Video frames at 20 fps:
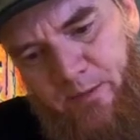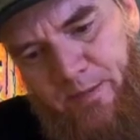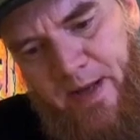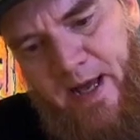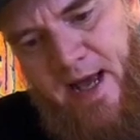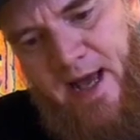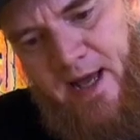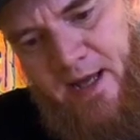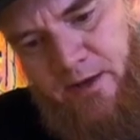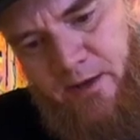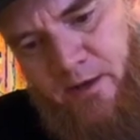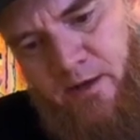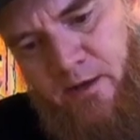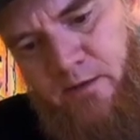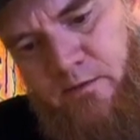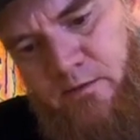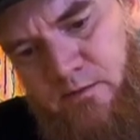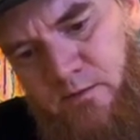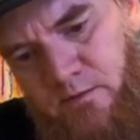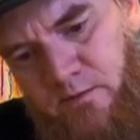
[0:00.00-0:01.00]
a
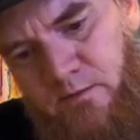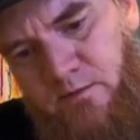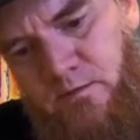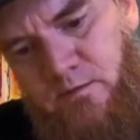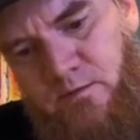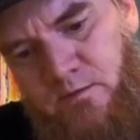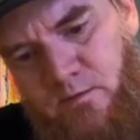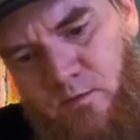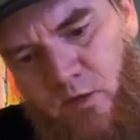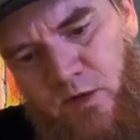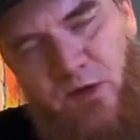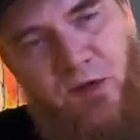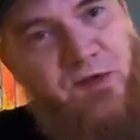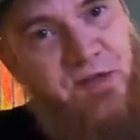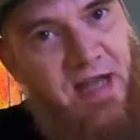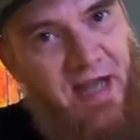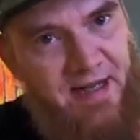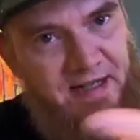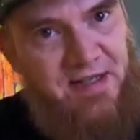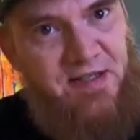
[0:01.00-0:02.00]
pattern with
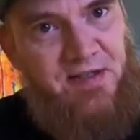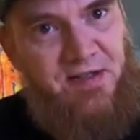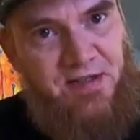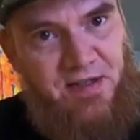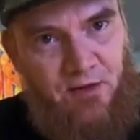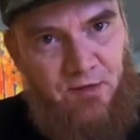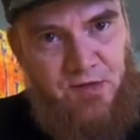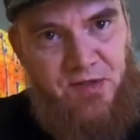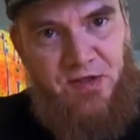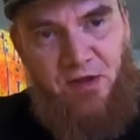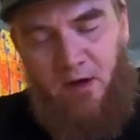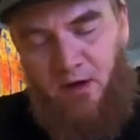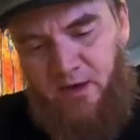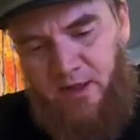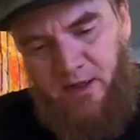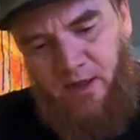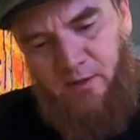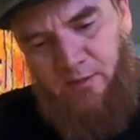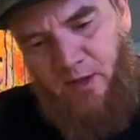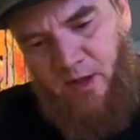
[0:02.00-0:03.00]
those X's I was
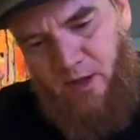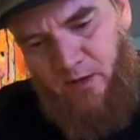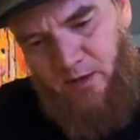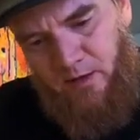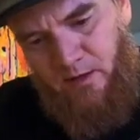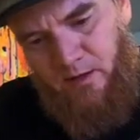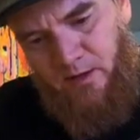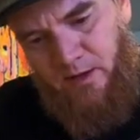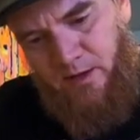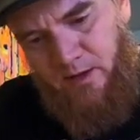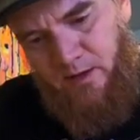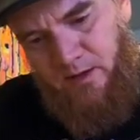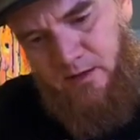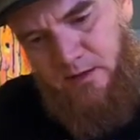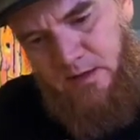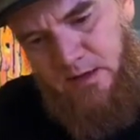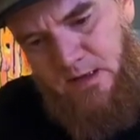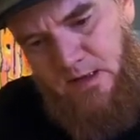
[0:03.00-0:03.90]
talking about earlier,